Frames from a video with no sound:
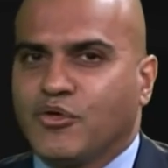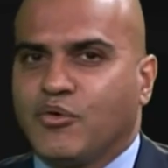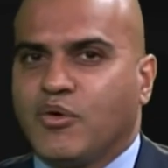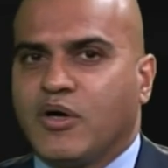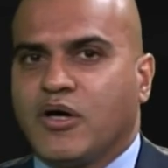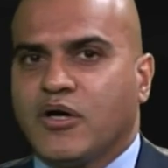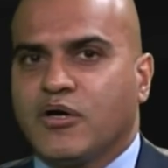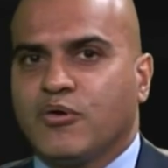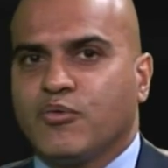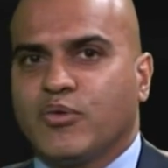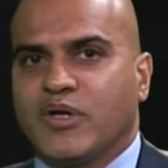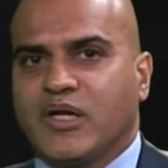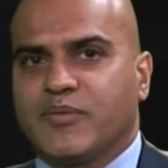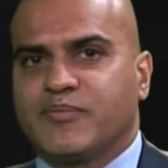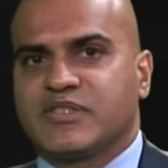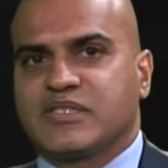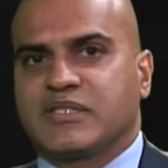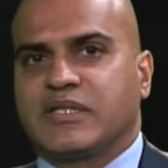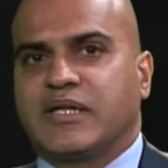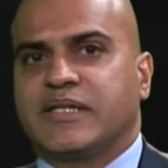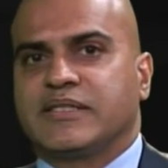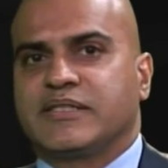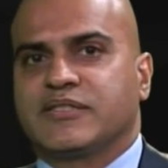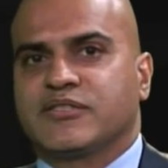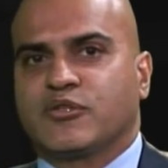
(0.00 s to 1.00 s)

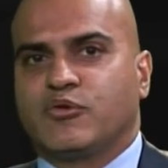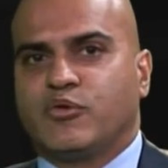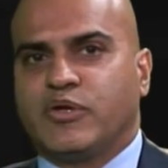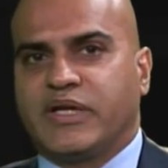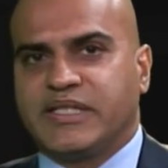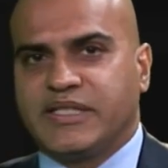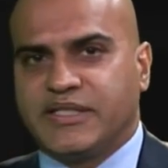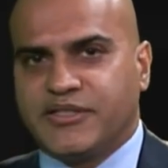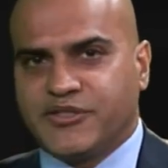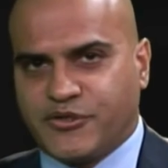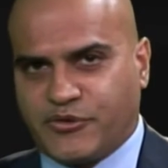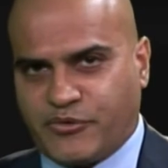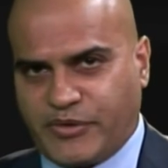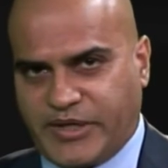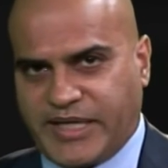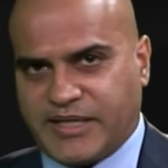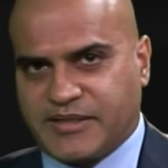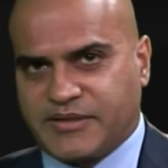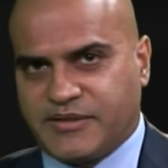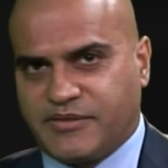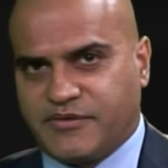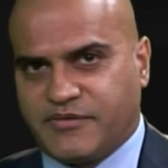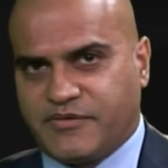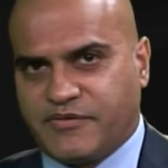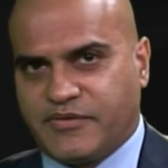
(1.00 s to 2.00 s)
website is quite
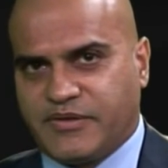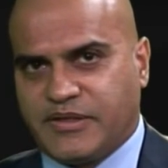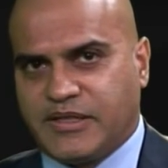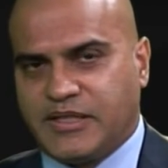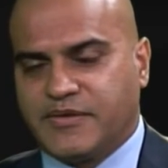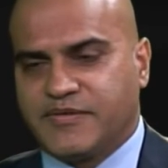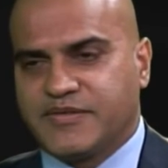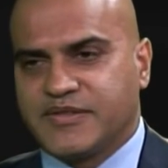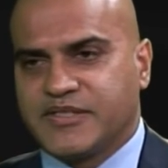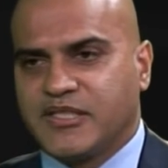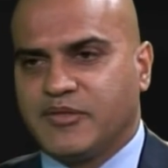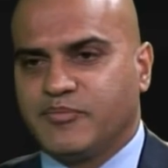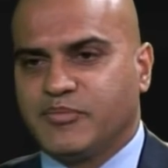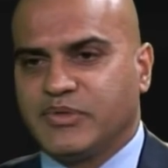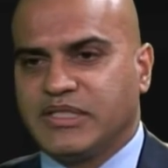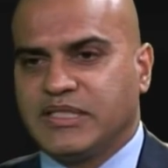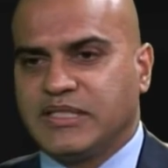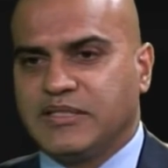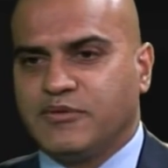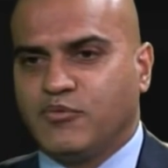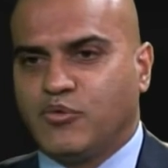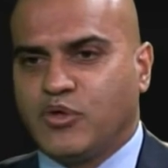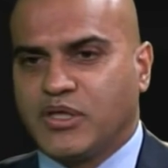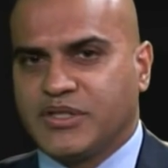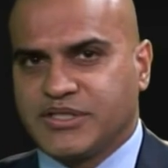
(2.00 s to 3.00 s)
interactive. If somebody
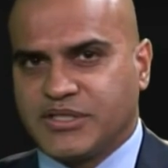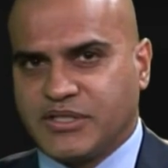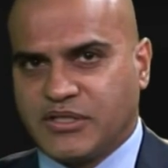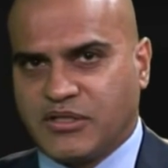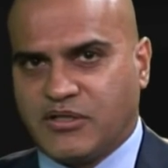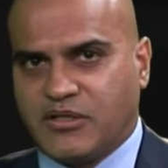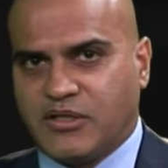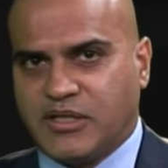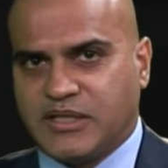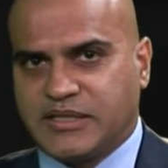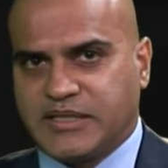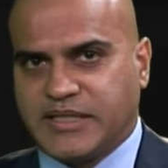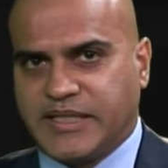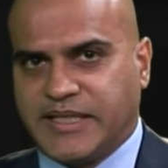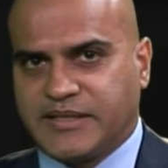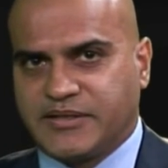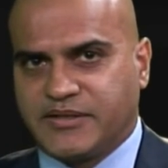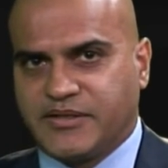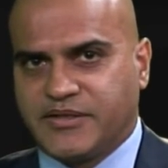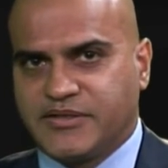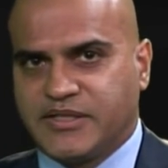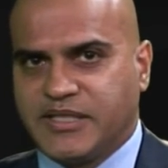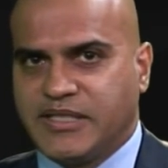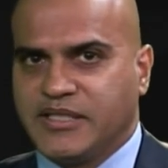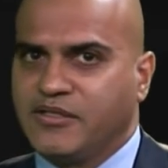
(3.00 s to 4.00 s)
wants to contact us,
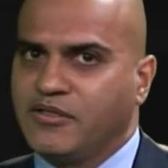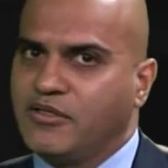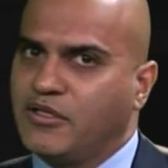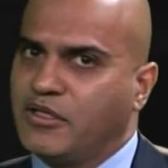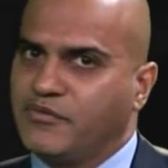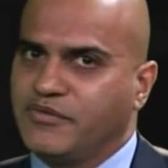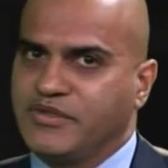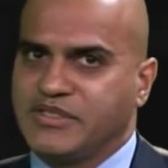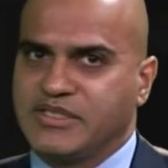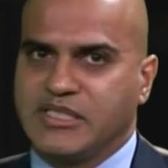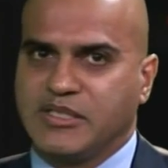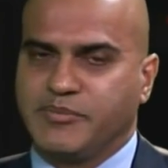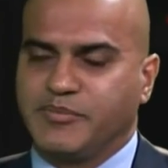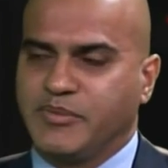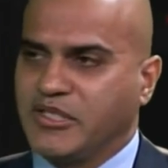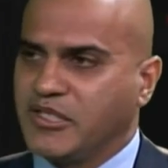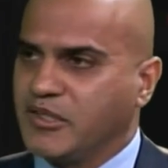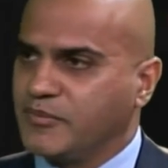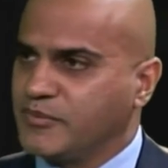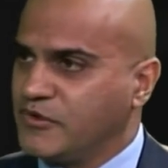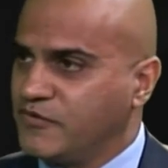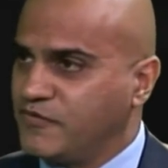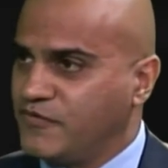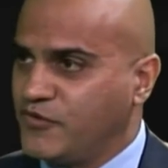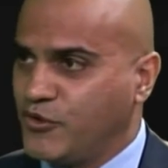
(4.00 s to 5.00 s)
they can obviously pick up the
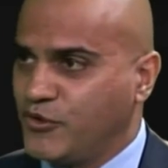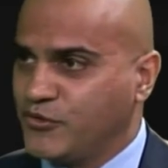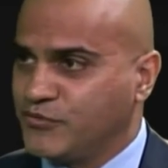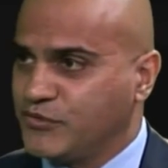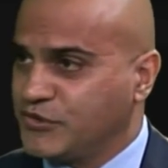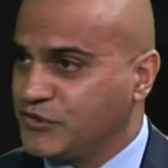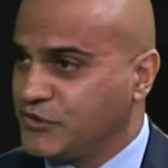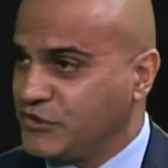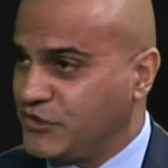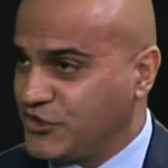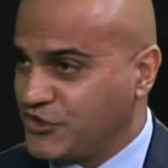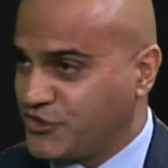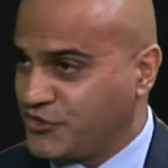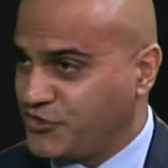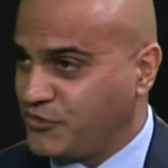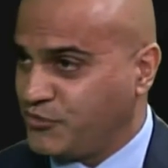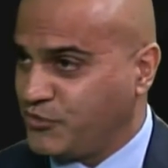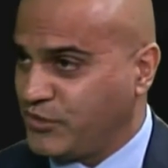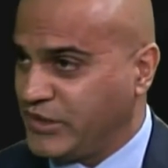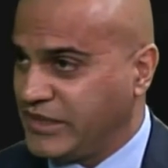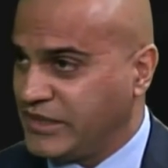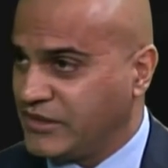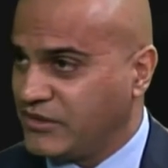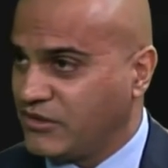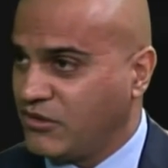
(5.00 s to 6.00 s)
phone the traditional way
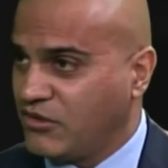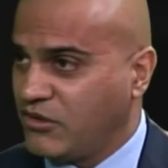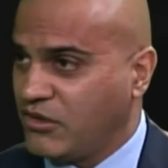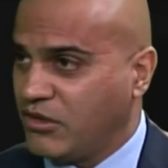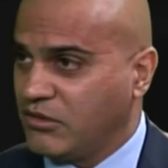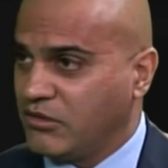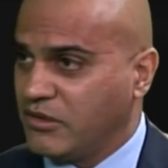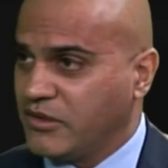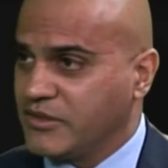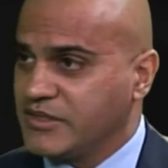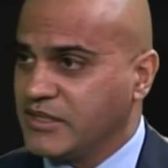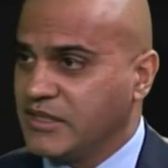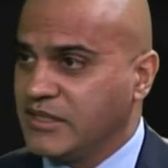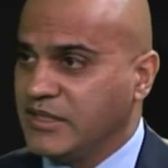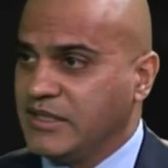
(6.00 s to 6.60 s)
and call us.